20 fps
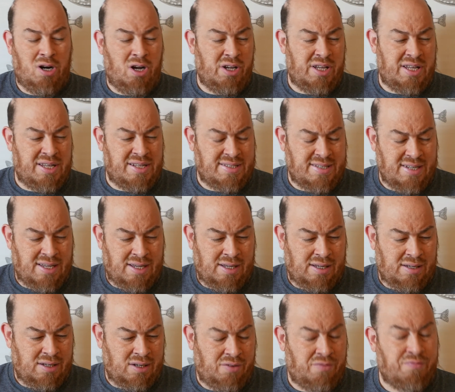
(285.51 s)
Oh, he's
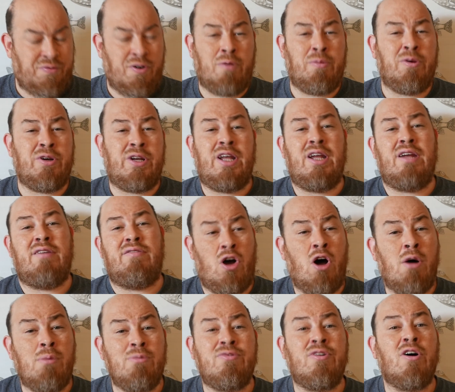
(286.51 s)
uh, Farmer Dave.
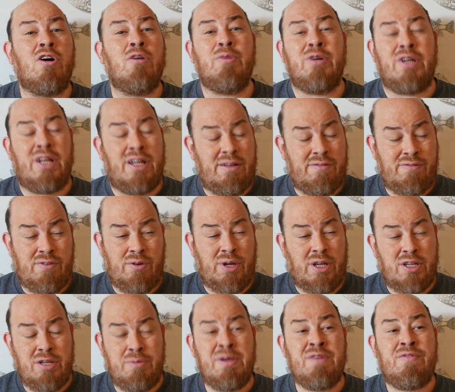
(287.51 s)
Call him Farmer Dave.
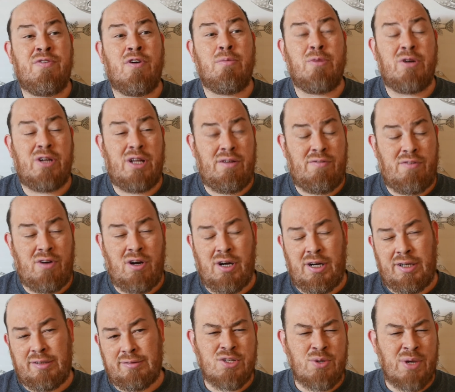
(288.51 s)
Okay, you meet Farmer Dave. All
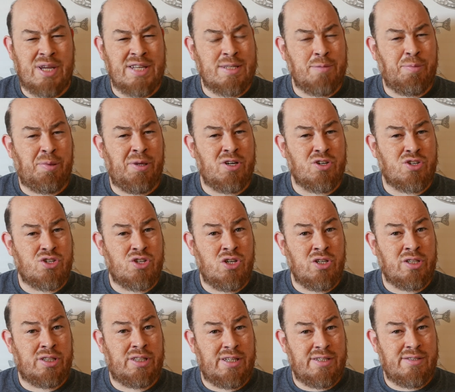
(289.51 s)
right. So I guess the players
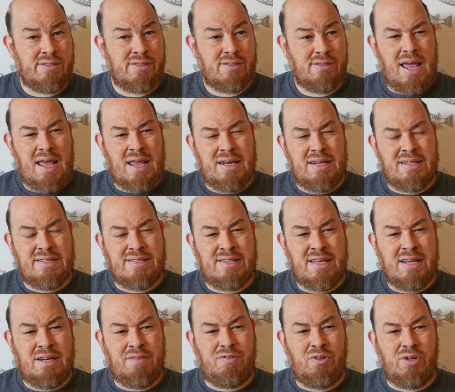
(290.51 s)
took this, and
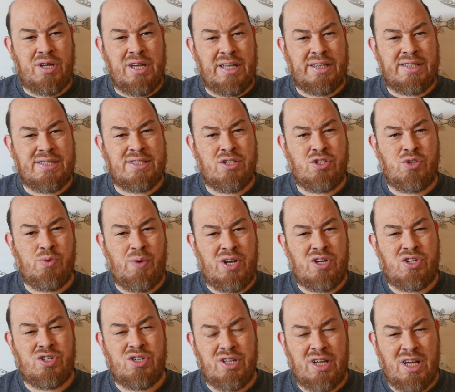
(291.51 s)
instead of looking at the
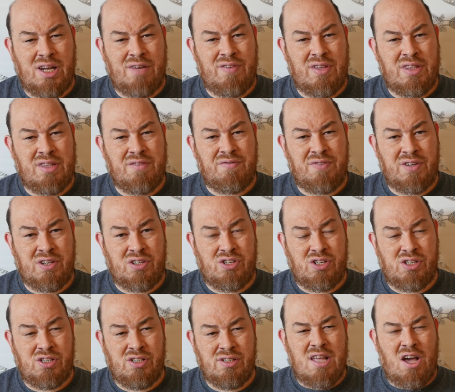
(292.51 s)
situation kind of in the
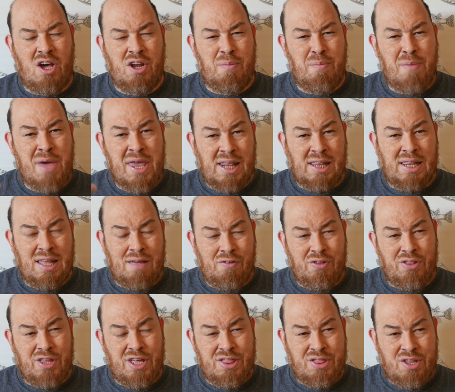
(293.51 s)
fiction, on a meta level,
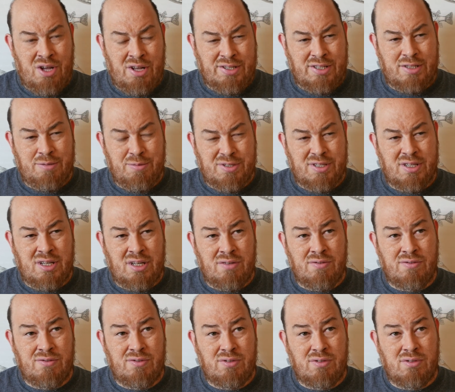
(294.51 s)
they thought to
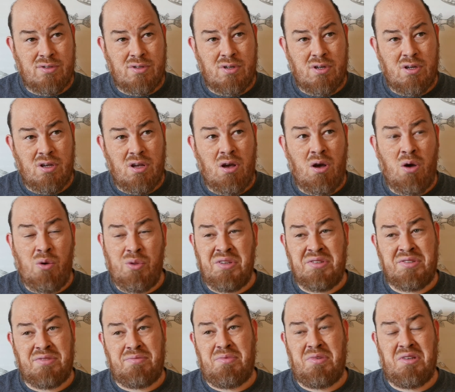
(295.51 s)
themselves, oh,
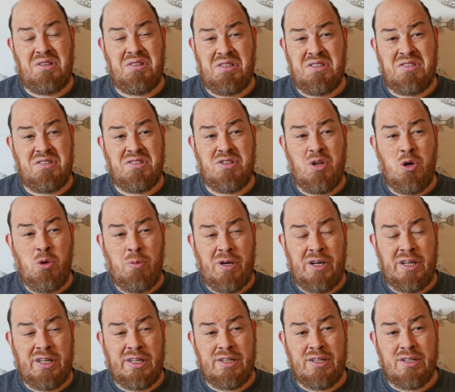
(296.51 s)
this, this is
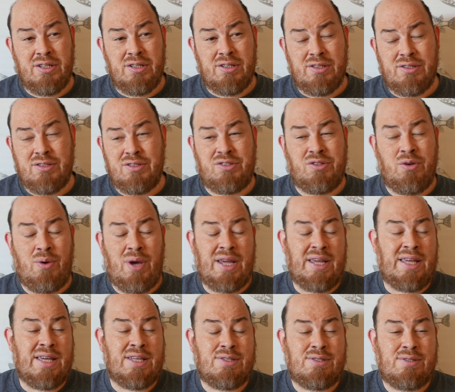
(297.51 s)
nobody. So I
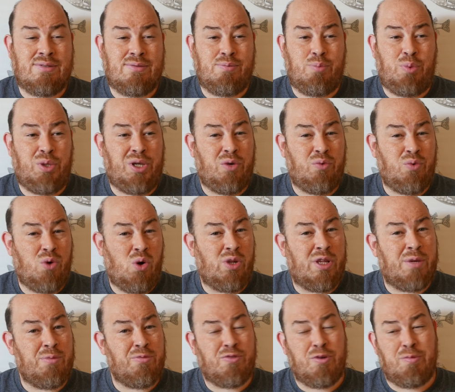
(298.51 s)
guess we can roll
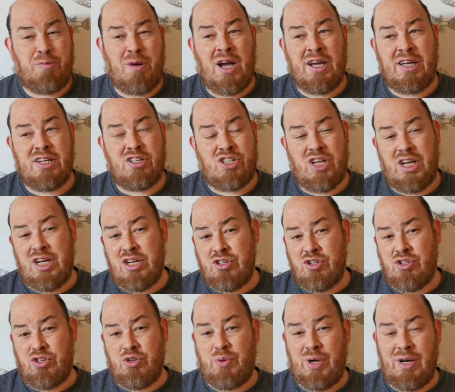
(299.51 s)
him for pocket change
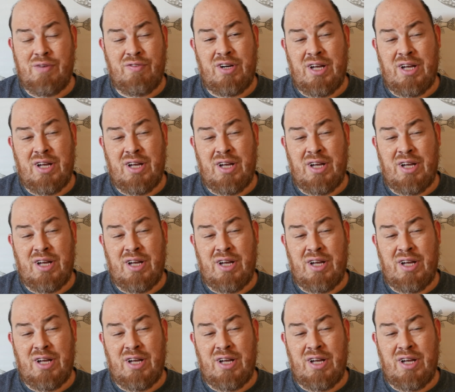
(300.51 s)
or do whatever.